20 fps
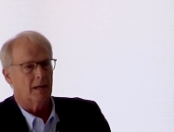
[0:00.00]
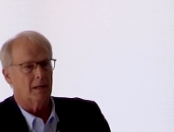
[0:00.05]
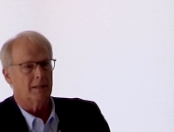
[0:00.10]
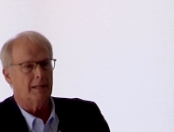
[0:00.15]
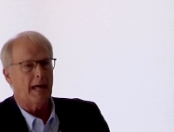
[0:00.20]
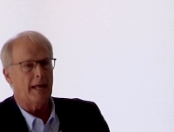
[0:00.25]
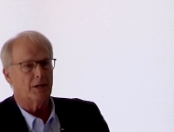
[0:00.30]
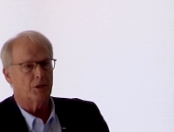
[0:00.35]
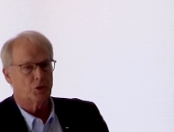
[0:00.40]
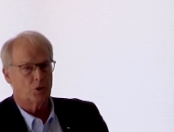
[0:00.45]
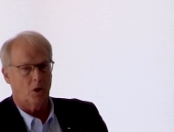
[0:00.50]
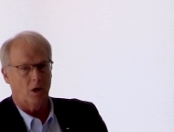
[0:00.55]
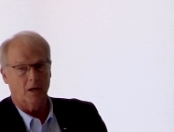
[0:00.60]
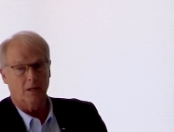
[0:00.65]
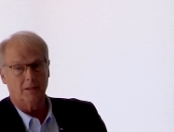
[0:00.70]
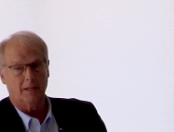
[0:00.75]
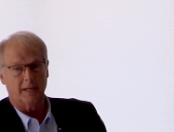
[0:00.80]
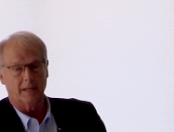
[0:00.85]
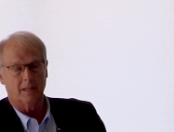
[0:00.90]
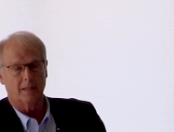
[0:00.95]
a lot of talk
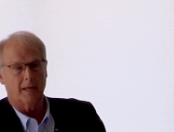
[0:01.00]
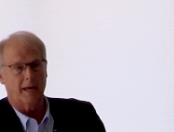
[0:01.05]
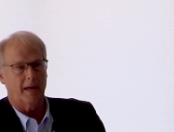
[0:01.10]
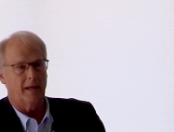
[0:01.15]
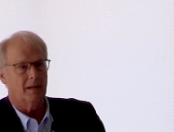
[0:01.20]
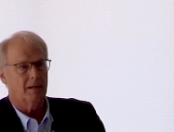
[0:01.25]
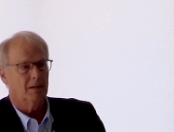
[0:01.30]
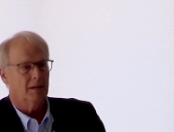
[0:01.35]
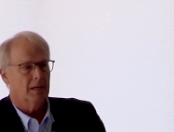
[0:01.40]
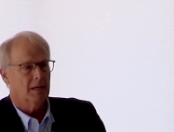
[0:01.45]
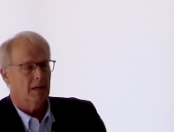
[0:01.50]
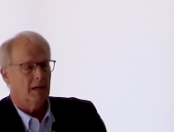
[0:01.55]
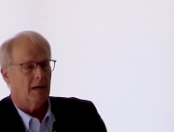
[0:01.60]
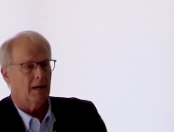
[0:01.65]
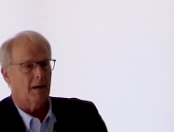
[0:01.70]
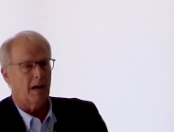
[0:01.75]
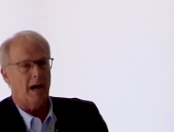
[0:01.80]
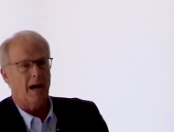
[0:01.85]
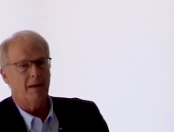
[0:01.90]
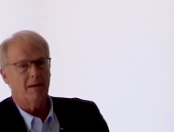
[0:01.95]
like that.
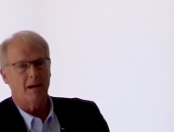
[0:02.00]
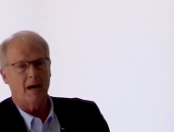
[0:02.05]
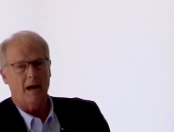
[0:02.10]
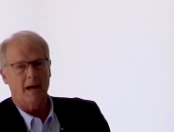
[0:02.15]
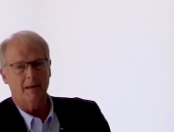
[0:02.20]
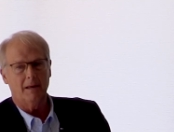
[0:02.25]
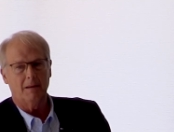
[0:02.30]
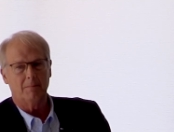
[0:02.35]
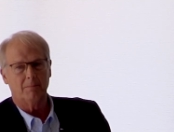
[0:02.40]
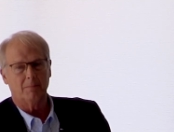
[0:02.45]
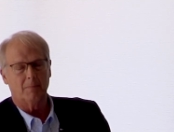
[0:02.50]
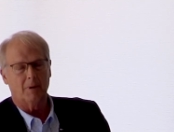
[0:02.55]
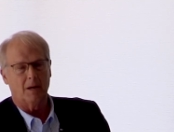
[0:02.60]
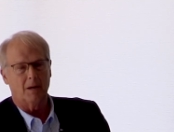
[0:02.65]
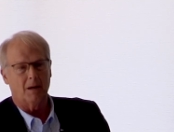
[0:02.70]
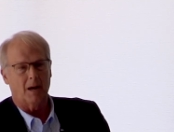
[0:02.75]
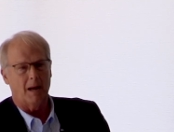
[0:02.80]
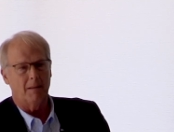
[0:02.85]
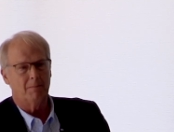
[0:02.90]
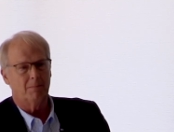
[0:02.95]

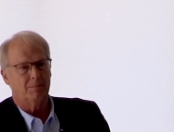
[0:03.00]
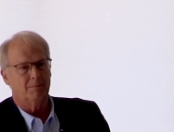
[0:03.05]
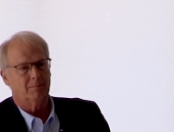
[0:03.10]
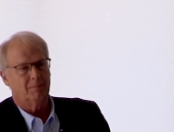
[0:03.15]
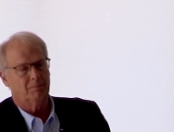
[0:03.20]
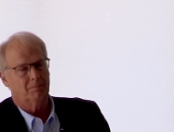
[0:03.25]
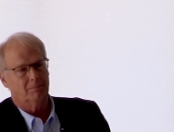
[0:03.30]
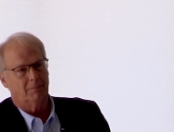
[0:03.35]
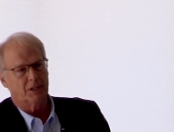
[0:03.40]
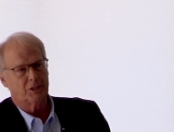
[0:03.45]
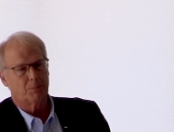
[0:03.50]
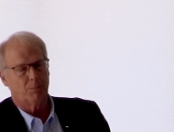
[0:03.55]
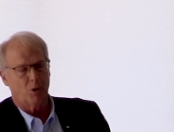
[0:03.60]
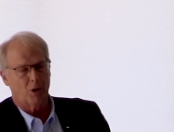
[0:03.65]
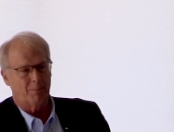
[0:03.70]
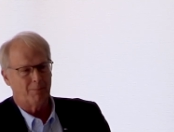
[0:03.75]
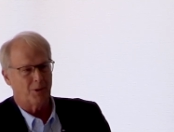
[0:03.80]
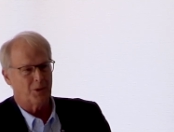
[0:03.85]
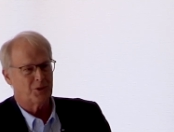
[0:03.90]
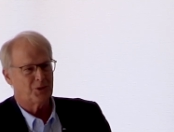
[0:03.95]
I'm much more
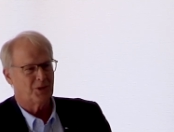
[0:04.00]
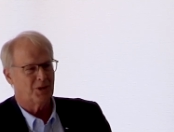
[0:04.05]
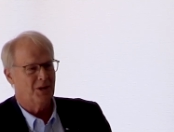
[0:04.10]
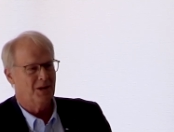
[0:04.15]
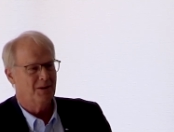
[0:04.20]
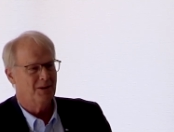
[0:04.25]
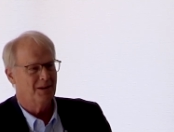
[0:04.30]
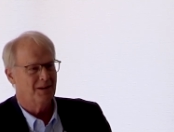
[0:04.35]
a person.